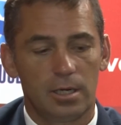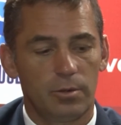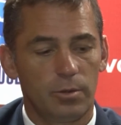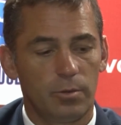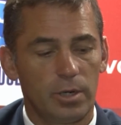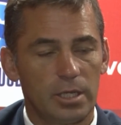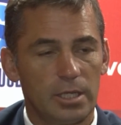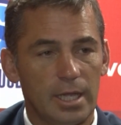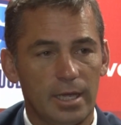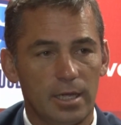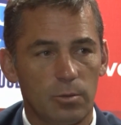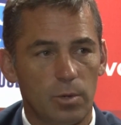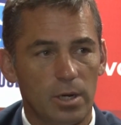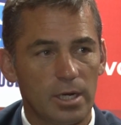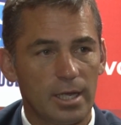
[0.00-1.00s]
we want to take
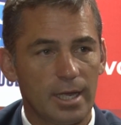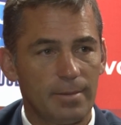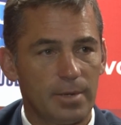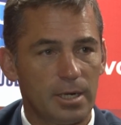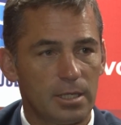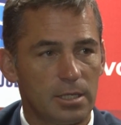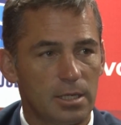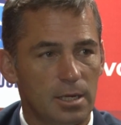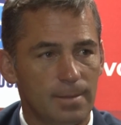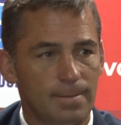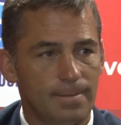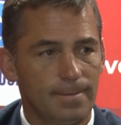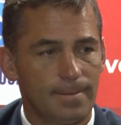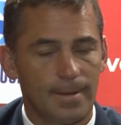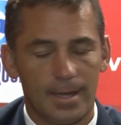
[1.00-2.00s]
it one game at a time
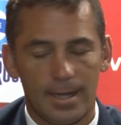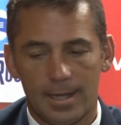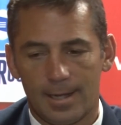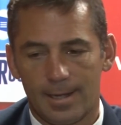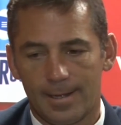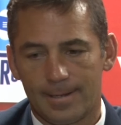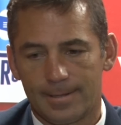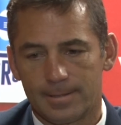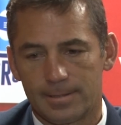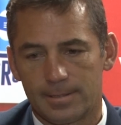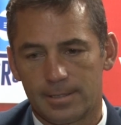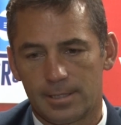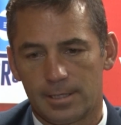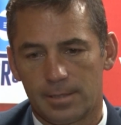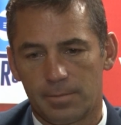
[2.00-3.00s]
and
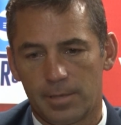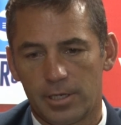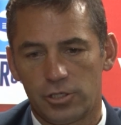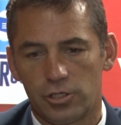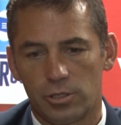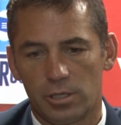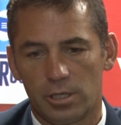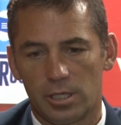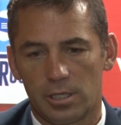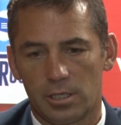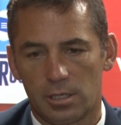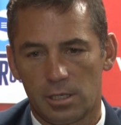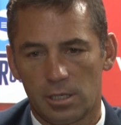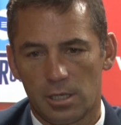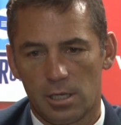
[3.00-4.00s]
make sure that,
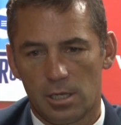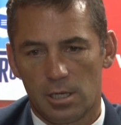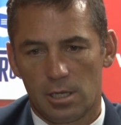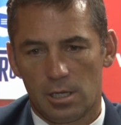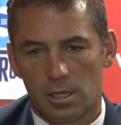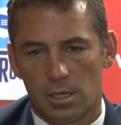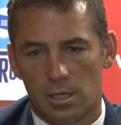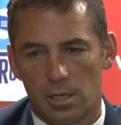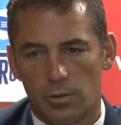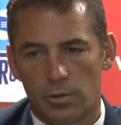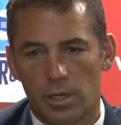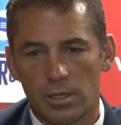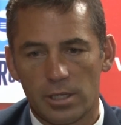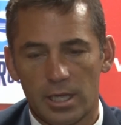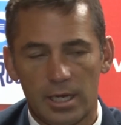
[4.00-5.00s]
you know, we
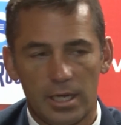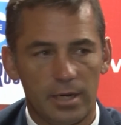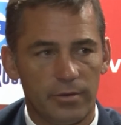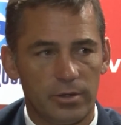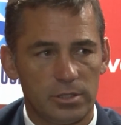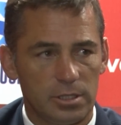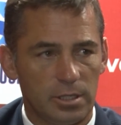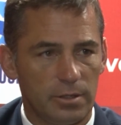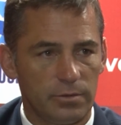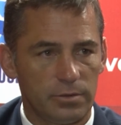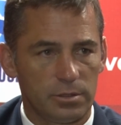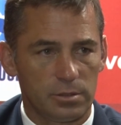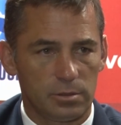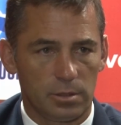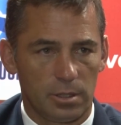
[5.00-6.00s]
don't get ahead of
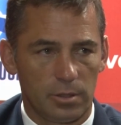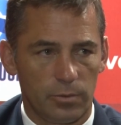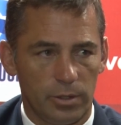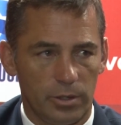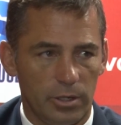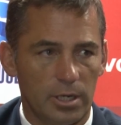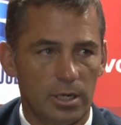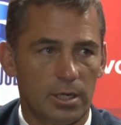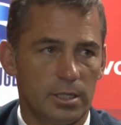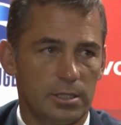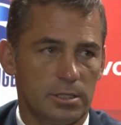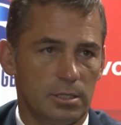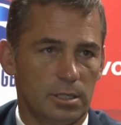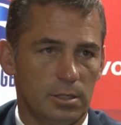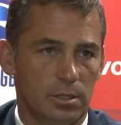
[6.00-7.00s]
ourselves. Or we
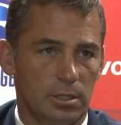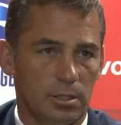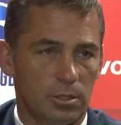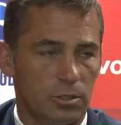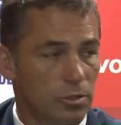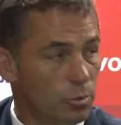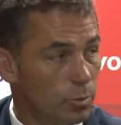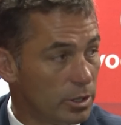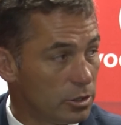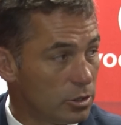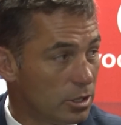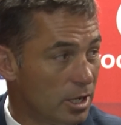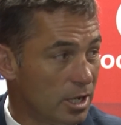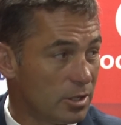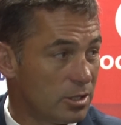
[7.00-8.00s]
realize, you know, that to win
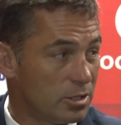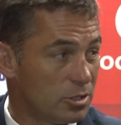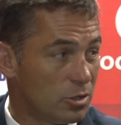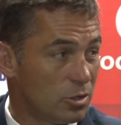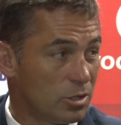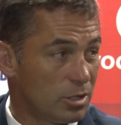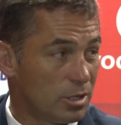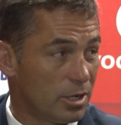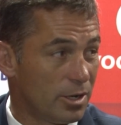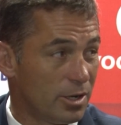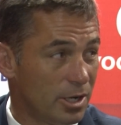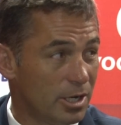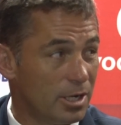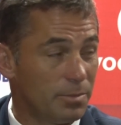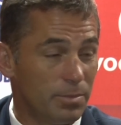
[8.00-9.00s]
tonight took a
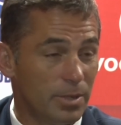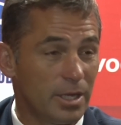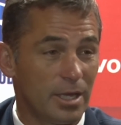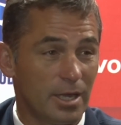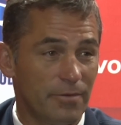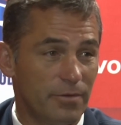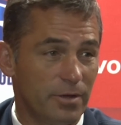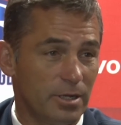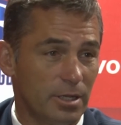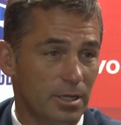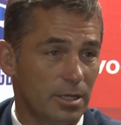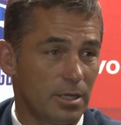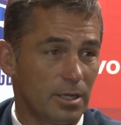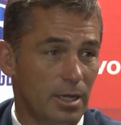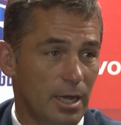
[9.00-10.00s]
really big effort,
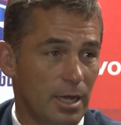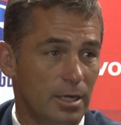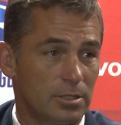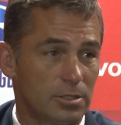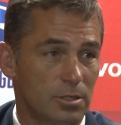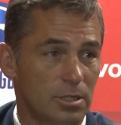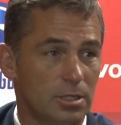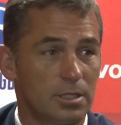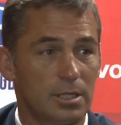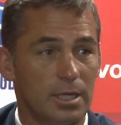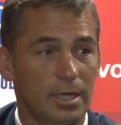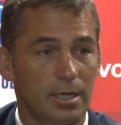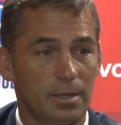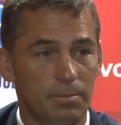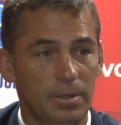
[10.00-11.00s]
and it's going to
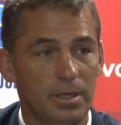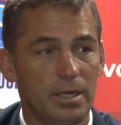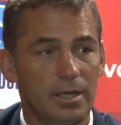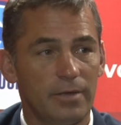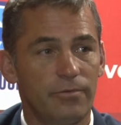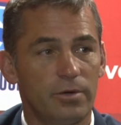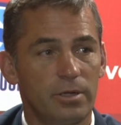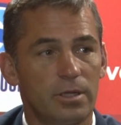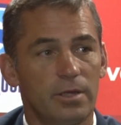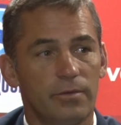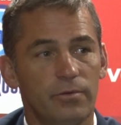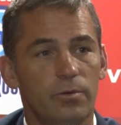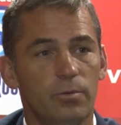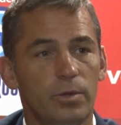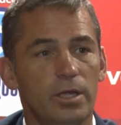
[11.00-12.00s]
take a big effort
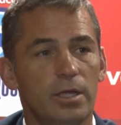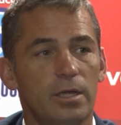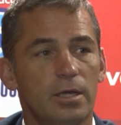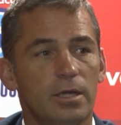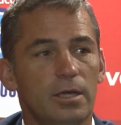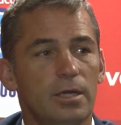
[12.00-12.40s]
every week